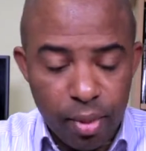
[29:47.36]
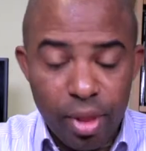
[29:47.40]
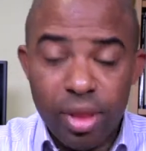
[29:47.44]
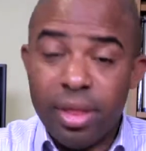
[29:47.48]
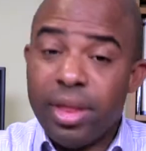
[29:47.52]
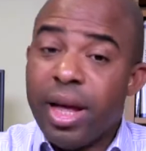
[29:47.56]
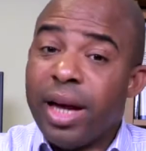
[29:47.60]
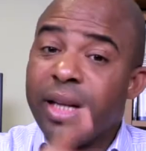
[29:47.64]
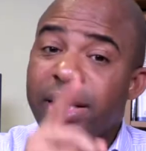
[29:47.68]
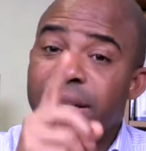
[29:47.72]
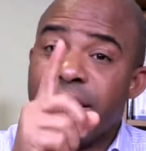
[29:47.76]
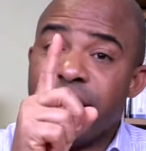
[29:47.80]

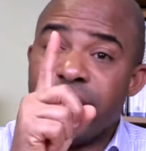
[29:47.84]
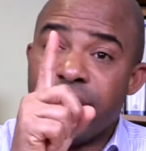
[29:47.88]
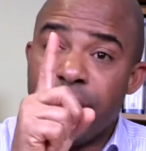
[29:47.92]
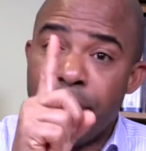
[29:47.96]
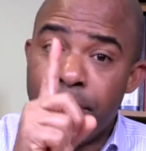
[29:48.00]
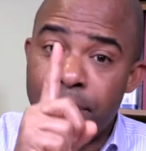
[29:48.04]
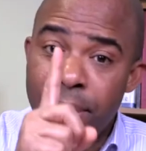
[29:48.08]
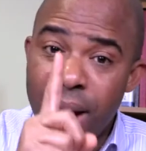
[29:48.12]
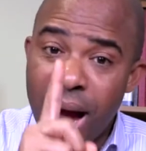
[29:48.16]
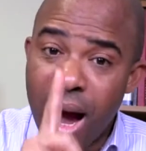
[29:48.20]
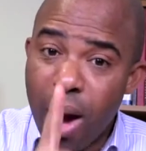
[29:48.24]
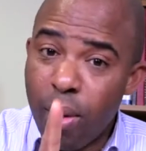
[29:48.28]
That is the
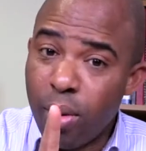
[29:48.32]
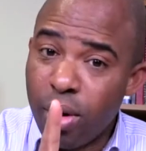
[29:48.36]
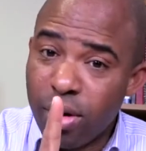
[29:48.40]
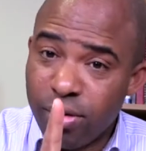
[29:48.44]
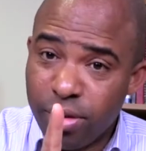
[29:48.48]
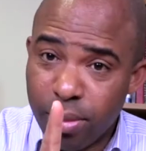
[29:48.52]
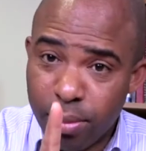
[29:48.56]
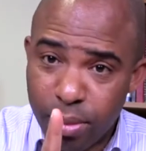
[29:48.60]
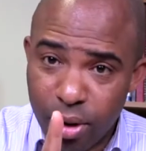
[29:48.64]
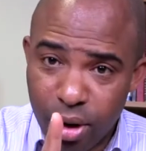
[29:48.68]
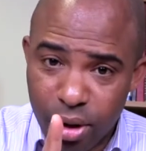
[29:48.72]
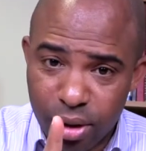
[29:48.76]
power of
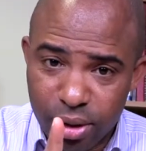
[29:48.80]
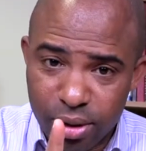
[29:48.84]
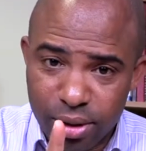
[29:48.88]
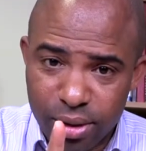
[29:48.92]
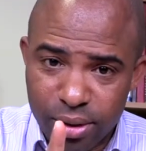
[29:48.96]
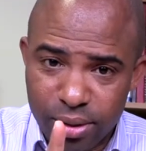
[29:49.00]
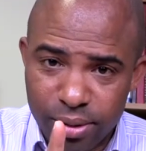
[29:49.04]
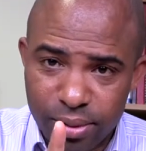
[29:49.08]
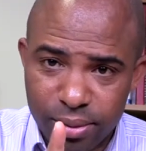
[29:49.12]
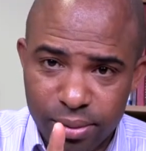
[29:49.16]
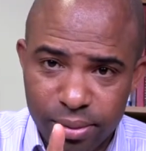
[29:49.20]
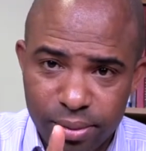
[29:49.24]
the blood.
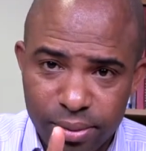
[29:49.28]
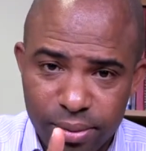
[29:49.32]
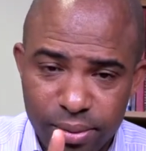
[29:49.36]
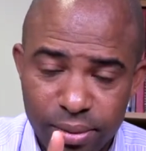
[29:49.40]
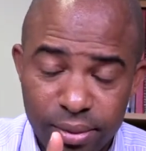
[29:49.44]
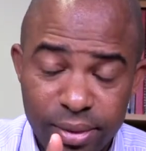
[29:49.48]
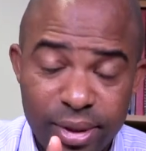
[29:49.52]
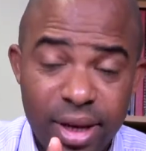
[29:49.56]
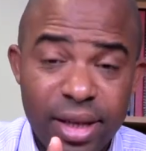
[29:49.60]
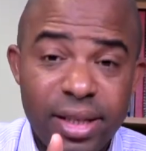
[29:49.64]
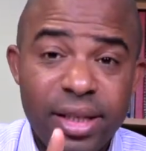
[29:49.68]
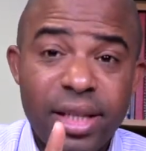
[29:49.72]

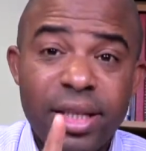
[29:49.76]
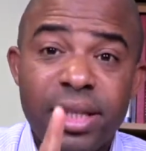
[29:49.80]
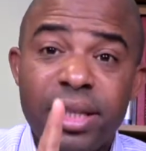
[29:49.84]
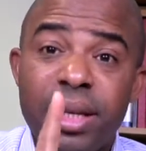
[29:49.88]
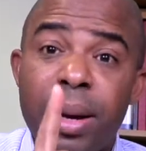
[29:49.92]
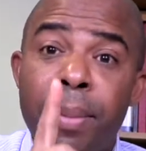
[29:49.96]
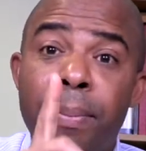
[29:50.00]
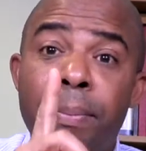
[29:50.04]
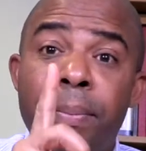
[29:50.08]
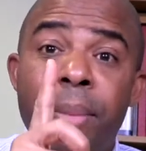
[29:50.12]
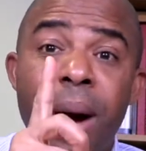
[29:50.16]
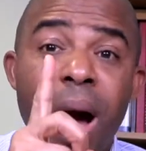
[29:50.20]
That is
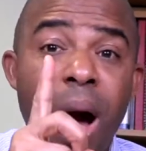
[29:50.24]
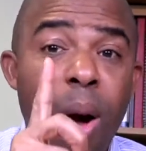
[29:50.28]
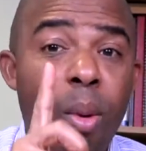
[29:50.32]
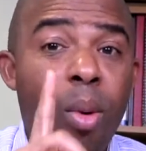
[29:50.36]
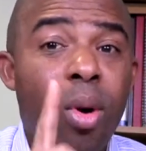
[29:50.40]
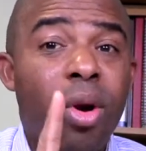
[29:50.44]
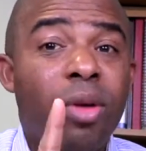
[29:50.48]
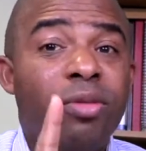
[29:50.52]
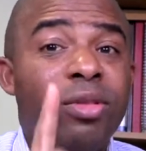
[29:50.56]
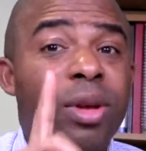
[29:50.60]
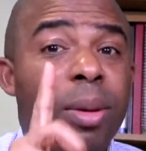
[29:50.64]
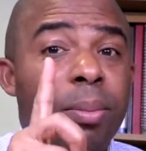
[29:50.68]
the
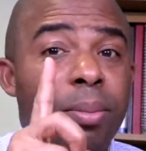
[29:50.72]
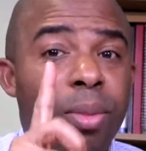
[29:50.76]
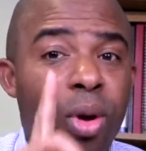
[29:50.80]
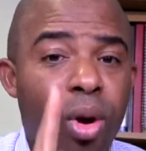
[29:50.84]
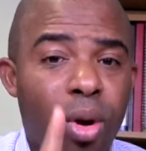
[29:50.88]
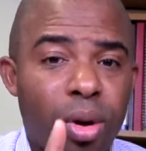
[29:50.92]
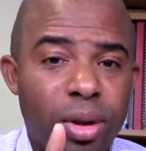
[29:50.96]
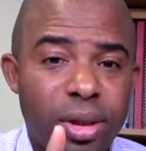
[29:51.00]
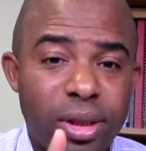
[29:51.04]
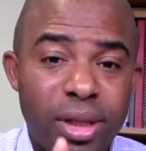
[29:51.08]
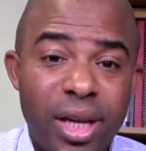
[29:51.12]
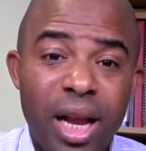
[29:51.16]
power of the
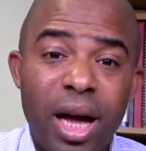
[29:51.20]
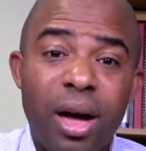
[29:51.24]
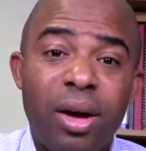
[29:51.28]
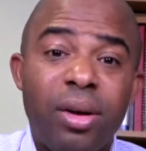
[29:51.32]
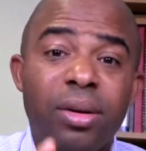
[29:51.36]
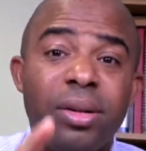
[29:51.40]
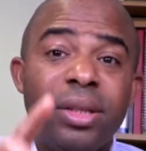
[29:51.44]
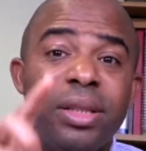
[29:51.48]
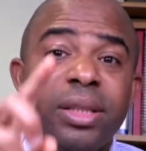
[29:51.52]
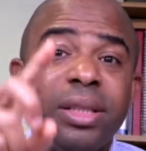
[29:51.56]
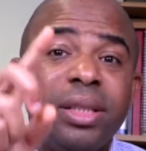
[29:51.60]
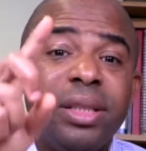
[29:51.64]
blood.
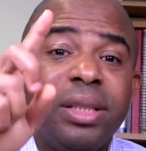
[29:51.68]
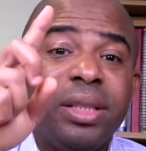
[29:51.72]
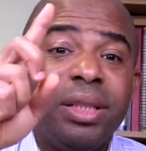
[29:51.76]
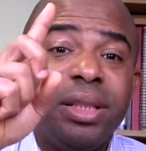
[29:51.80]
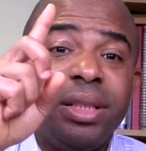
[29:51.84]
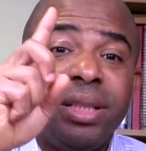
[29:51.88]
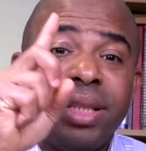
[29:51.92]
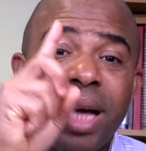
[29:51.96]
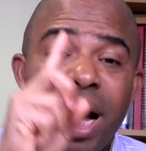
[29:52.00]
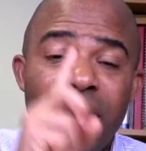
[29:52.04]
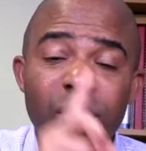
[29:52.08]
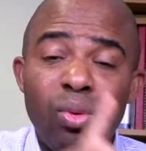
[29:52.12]
Now,
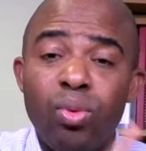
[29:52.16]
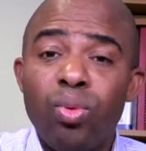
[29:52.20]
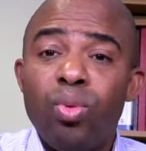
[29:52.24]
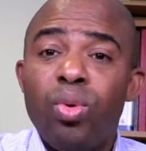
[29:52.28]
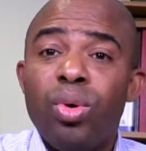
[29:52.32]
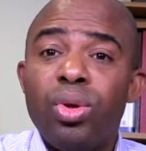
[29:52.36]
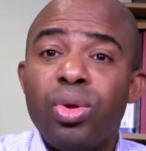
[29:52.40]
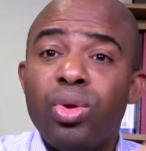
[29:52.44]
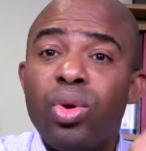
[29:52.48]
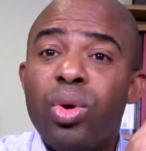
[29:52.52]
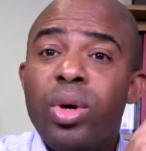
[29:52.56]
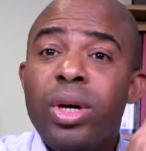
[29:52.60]
that
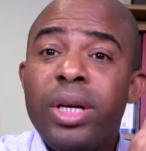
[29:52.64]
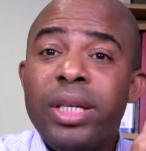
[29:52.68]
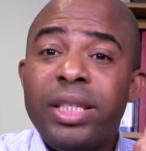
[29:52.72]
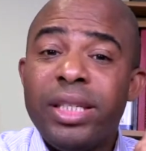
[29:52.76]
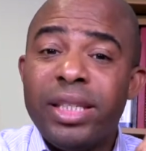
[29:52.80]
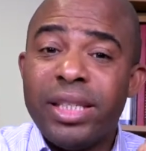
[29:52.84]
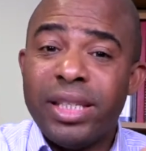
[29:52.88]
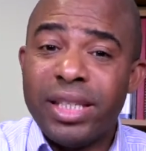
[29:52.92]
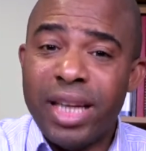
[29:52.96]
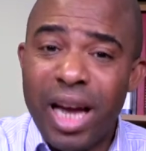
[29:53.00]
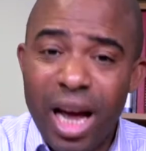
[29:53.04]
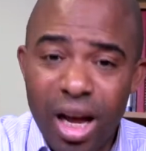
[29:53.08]
was a
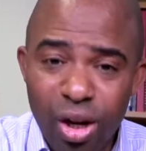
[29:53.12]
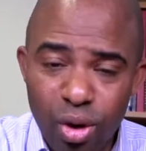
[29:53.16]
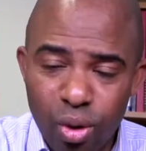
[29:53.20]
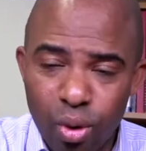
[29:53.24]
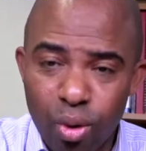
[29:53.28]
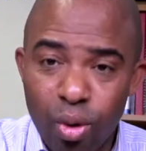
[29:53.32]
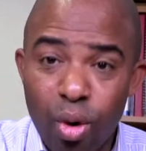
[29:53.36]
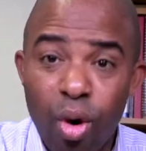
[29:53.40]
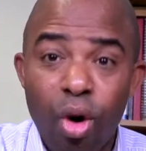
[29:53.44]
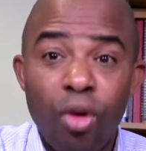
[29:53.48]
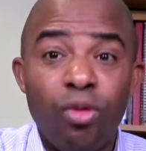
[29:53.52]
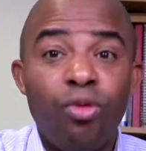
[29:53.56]

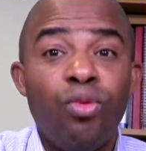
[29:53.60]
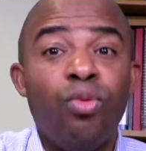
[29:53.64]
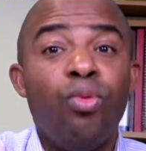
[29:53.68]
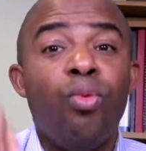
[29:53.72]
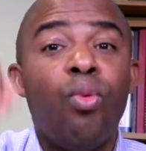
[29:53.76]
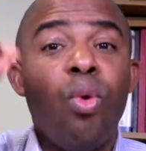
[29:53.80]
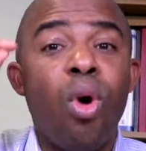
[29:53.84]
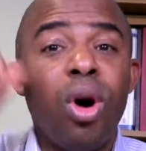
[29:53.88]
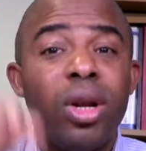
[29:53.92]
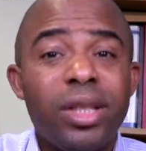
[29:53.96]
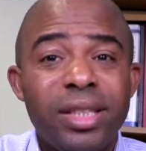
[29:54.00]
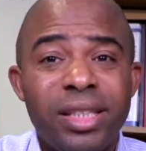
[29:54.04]
shadow of
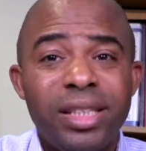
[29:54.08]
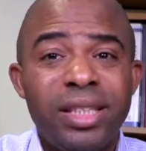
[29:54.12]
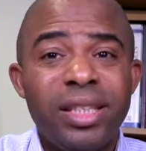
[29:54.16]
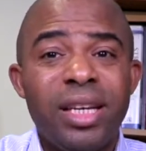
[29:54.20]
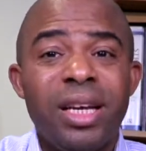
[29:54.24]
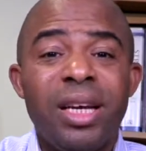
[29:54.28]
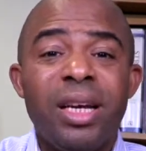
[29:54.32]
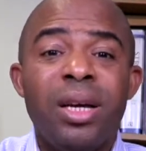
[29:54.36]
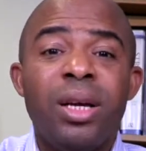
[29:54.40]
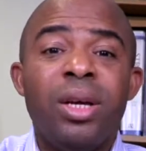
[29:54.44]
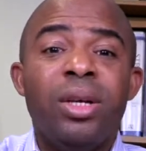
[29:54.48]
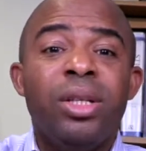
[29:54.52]
what
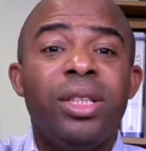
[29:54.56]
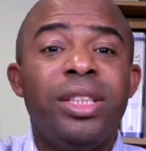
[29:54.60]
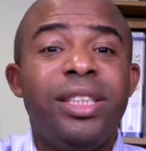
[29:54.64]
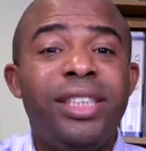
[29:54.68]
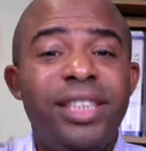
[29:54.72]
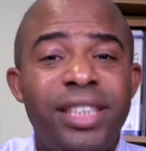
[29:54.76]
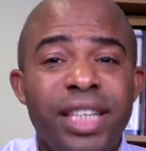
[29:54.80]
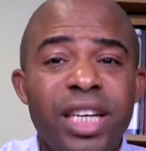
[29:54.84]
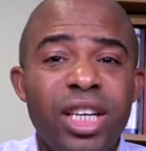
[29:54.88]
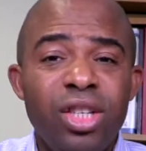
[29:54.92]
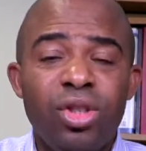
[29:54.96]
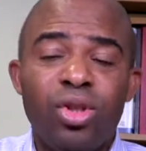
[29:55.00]

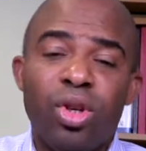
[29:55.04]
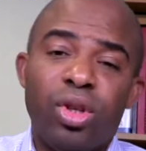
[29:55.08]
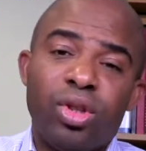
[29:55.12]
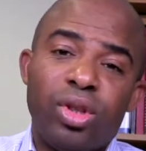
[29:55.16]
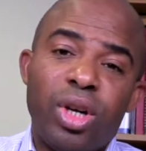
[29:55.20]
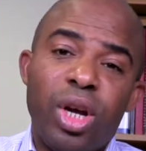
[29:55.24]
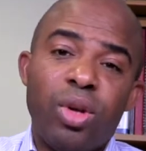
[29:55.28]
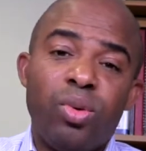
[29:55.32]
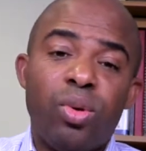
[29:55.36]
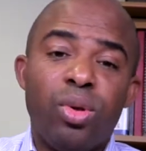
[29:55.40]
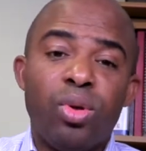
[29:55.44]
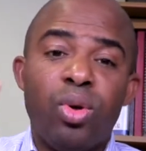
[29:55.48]
Jesus
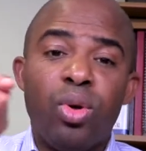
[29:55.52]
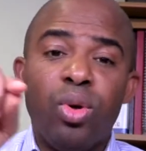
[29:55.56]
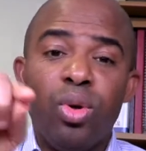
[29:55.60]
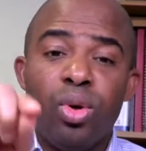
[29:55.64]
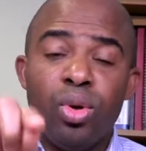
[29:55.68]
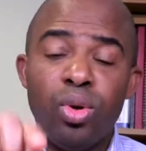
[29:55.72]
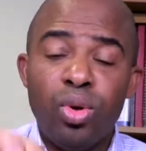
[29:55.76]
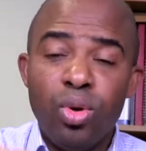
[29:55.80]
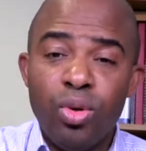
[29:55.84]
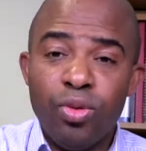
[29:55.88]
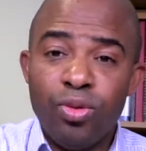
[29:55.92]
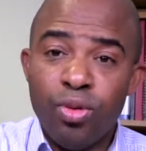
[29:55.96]
Christ was going
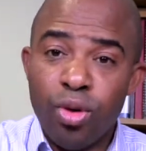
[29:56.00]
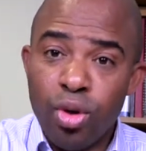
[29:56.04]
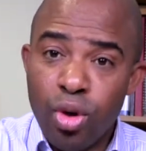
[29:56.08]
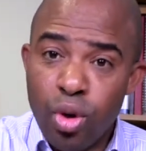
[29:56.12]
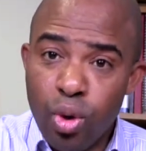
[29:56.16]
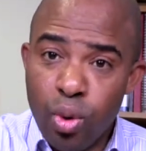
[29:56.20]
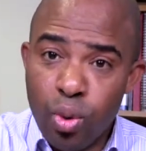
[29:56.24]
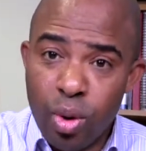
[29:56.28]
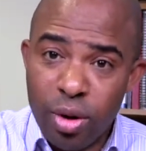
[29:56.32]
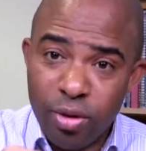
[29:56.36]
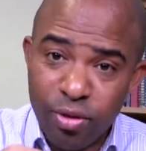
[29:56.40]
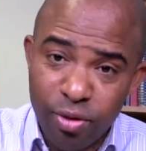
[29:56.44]
to do for
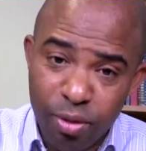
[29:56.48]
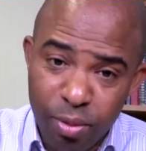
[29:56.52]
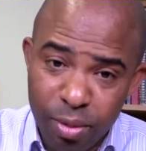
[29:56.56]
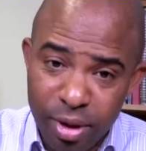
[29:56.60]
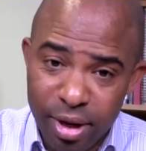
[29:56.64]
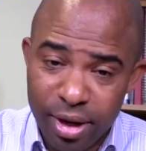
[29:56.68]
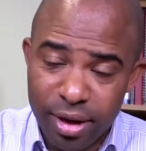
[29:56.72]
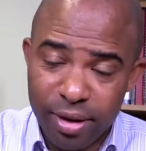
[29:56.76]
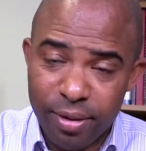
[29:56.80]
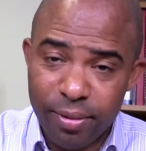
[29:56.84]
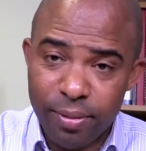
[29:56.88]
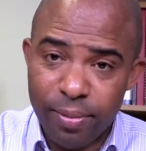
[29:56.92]
you and for
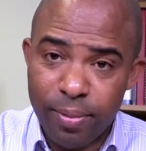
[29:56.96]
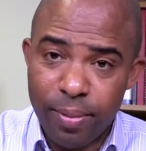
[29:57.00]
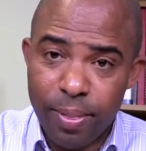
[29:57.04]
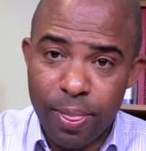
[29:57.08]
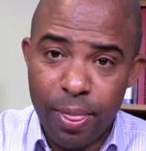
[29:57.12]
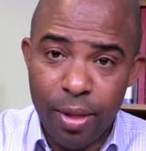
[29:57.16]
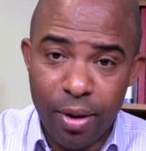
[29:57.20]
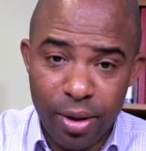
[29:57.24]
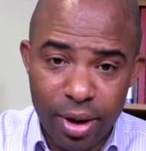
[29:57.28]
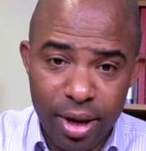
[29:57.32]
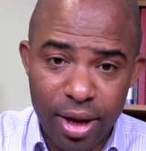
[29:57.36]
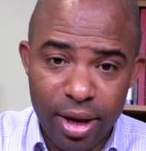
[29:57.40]
me.
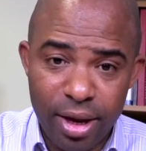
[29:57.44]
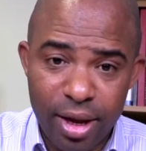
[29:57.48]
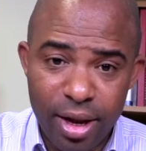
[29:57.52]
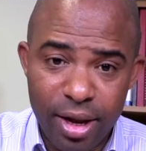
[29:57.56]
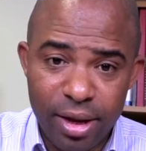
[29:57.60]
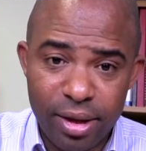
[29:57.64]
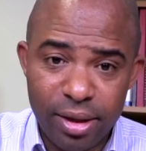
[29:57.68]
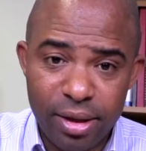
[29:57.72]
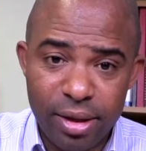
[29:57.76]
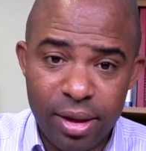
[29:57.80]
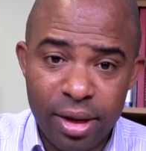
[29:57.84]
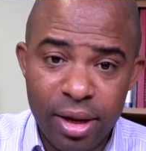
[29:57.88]
Okay, yeah?